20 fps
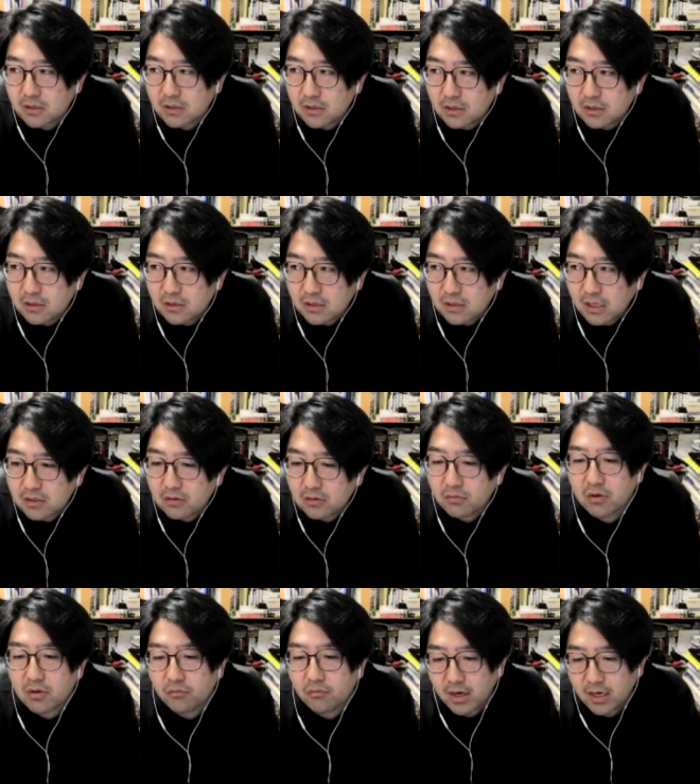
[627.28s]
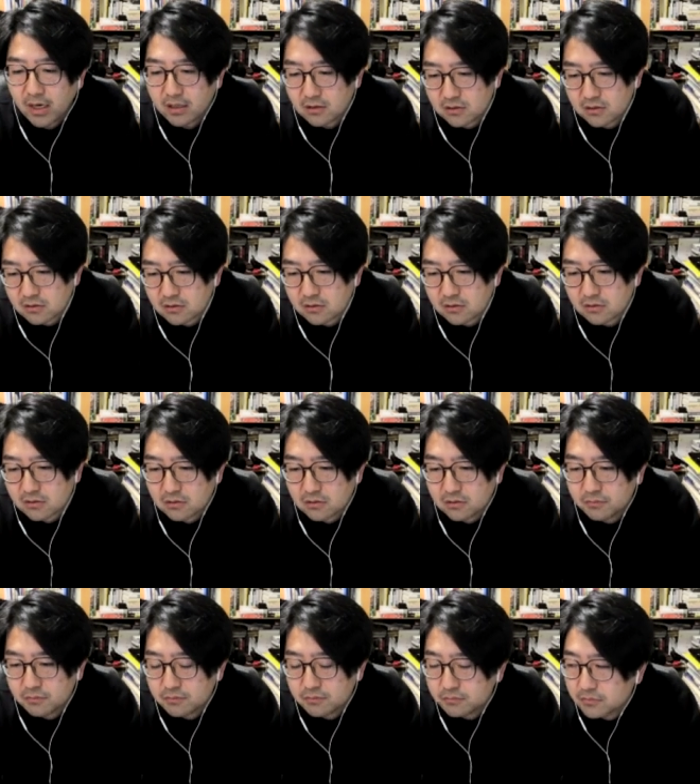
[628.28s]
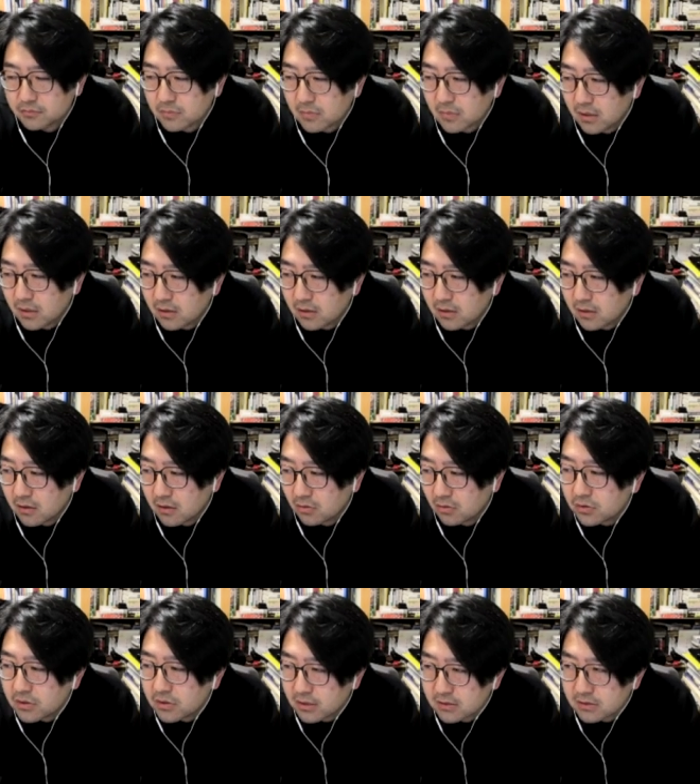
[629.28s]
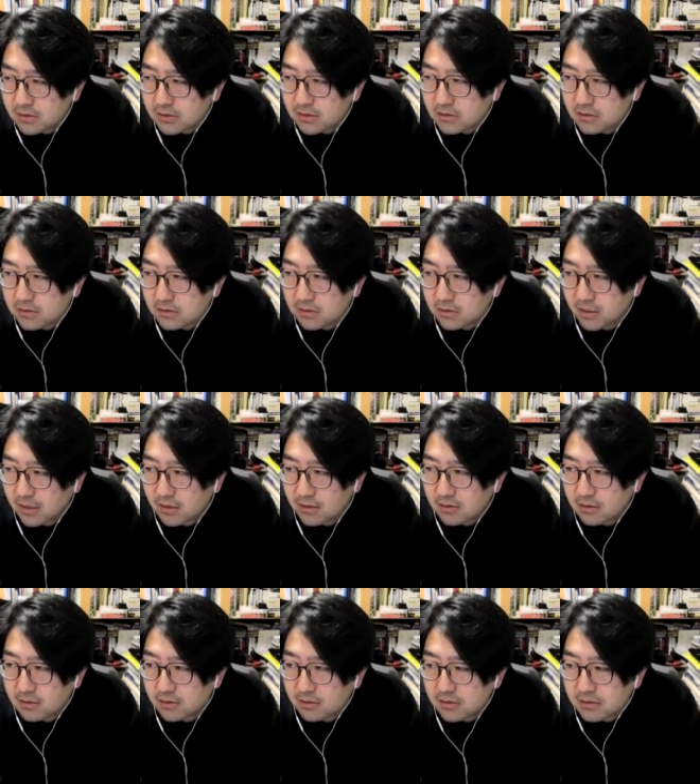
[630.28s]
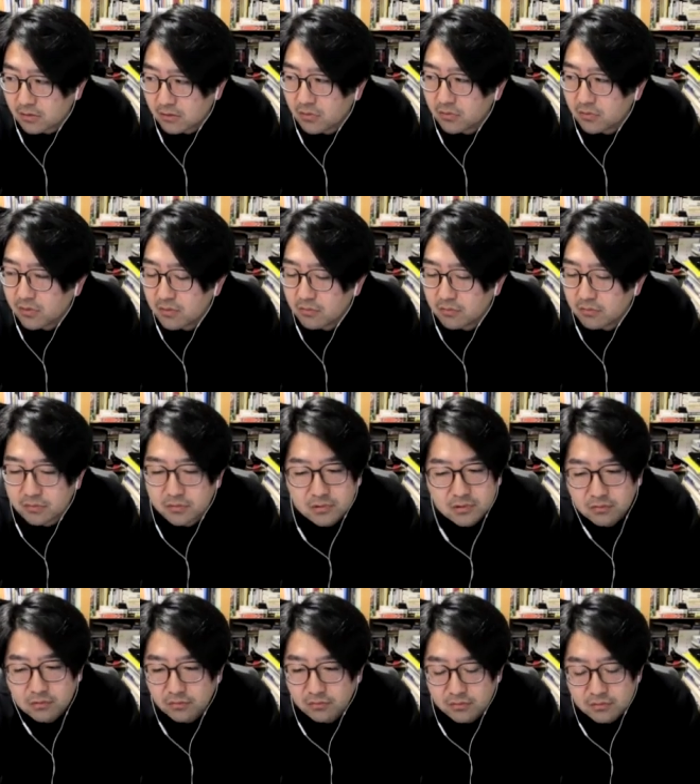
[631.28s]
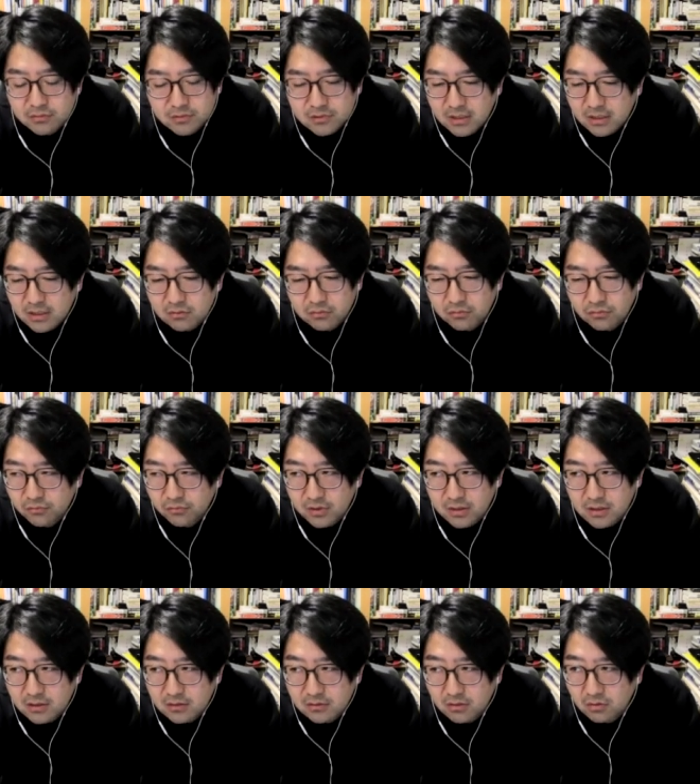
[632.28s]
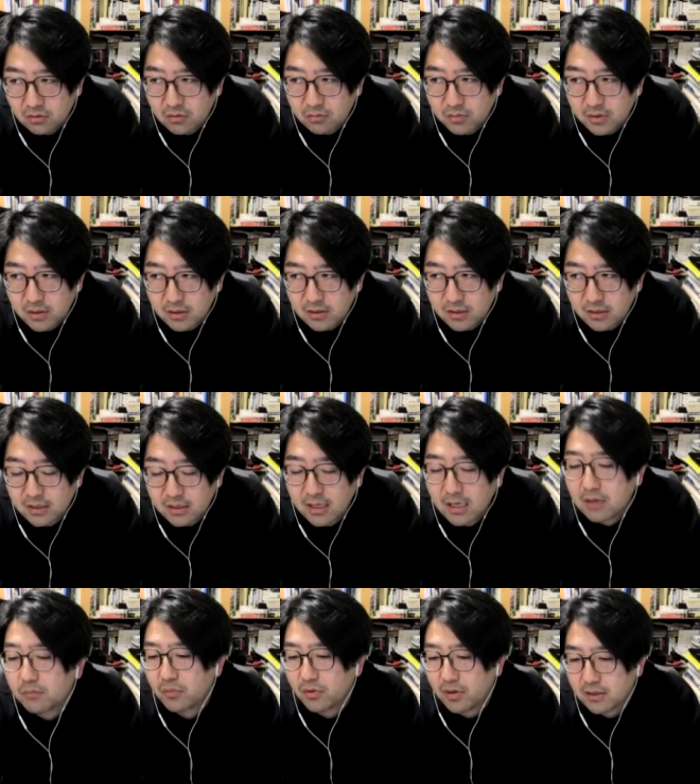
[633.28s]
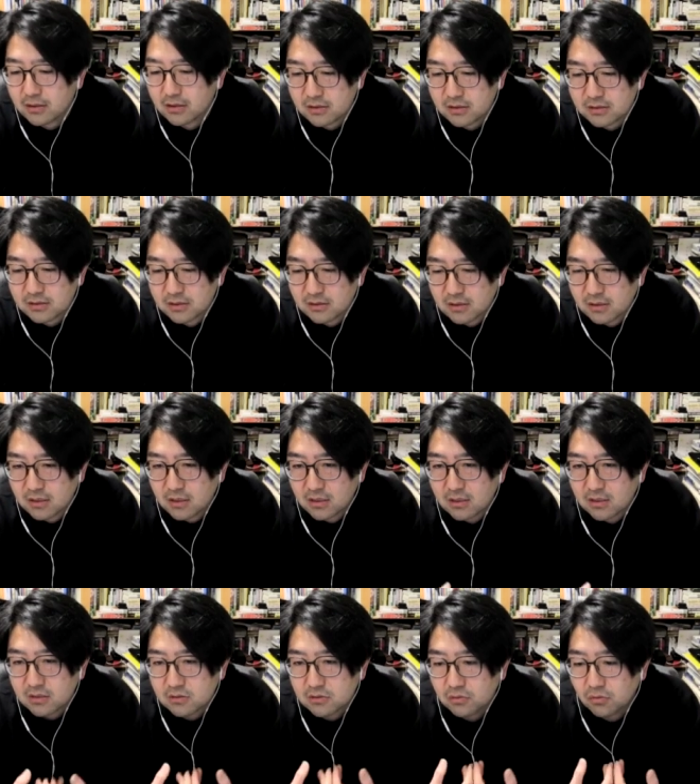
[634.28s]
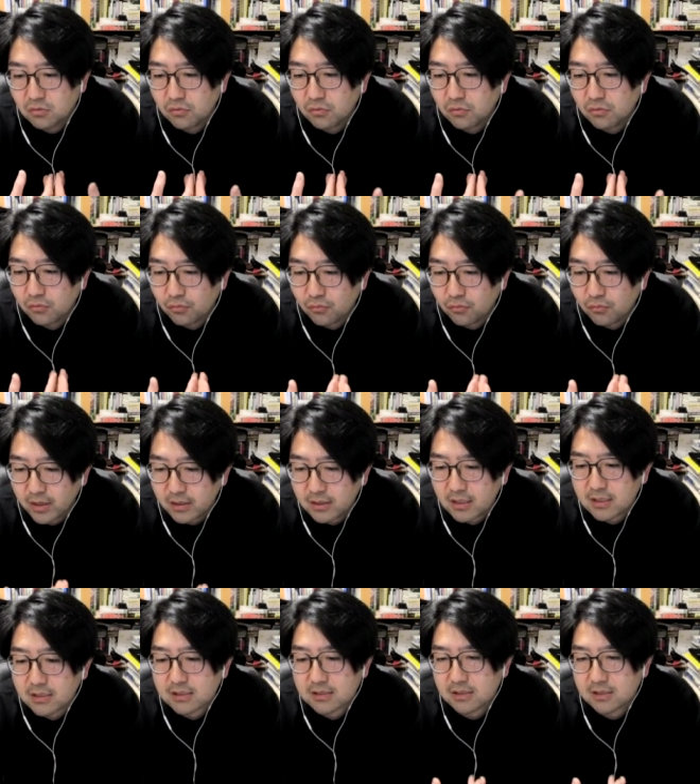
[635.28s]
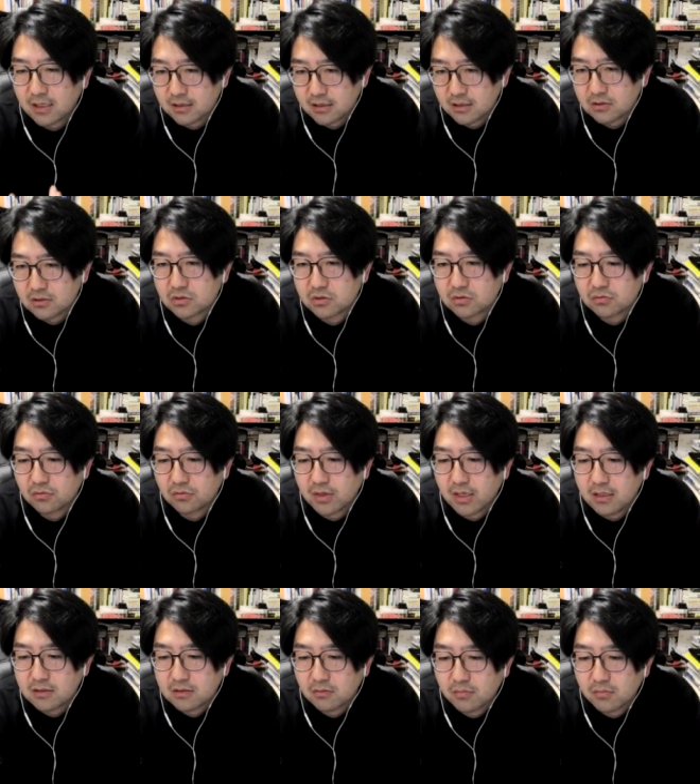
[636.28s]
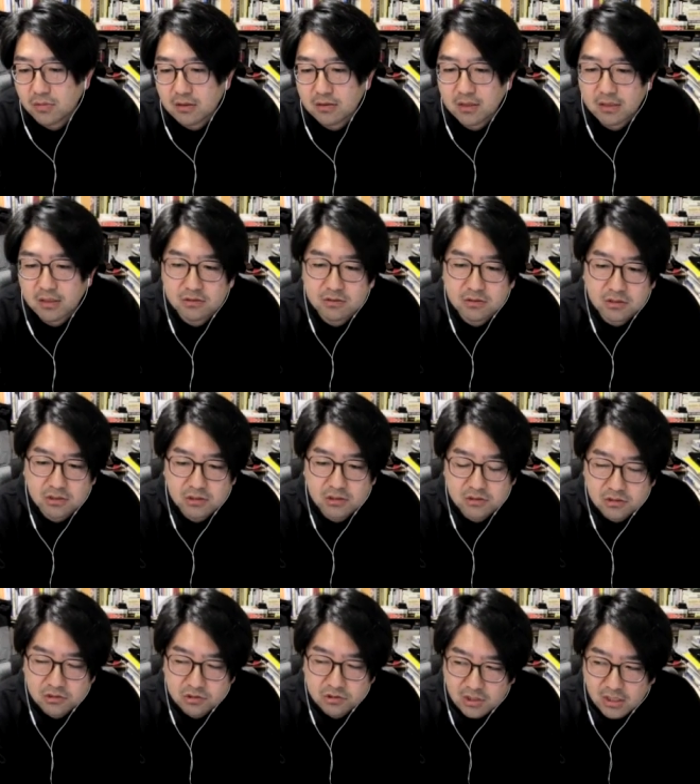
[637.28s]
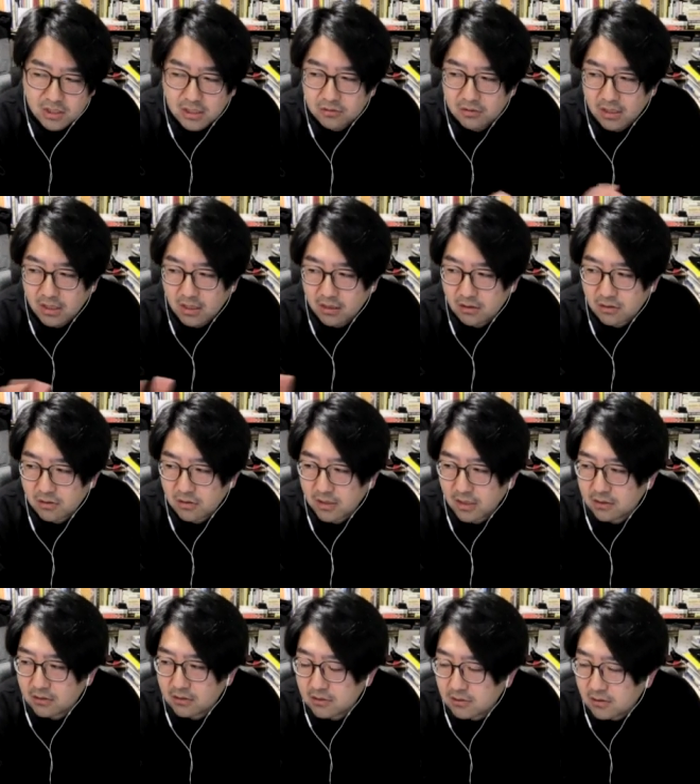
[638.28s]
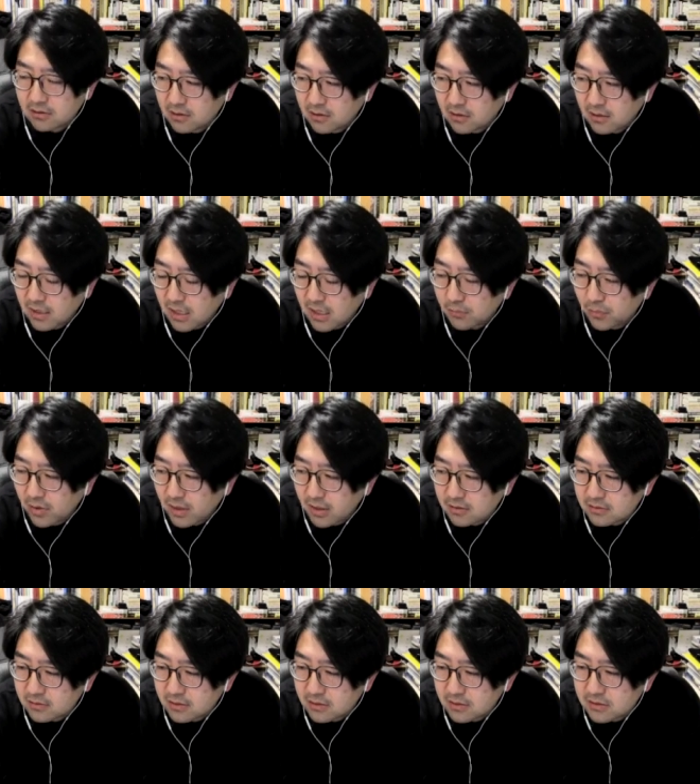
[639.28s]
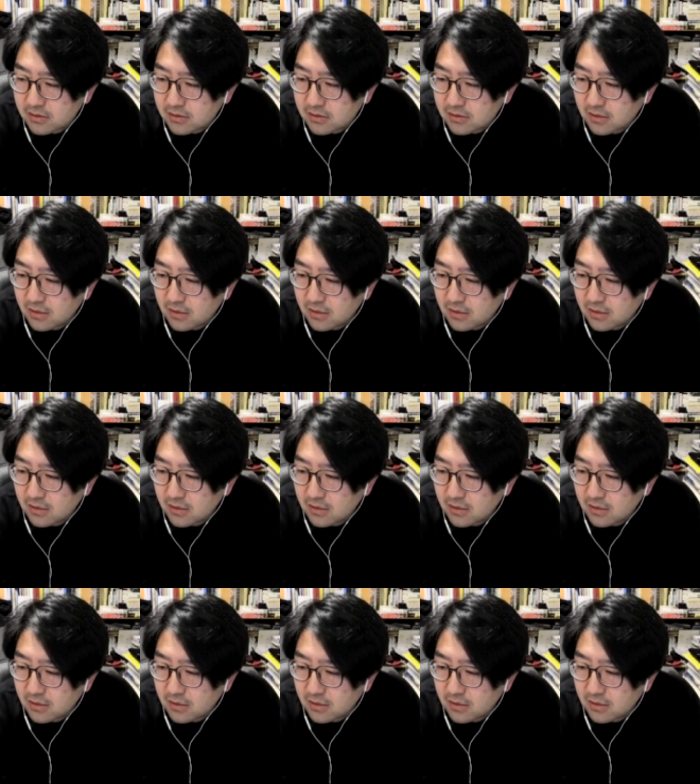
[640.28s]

kind of like a wider audience, and some of them, they don't really know about like art practice. So when I started to write about like just childcare and art practice,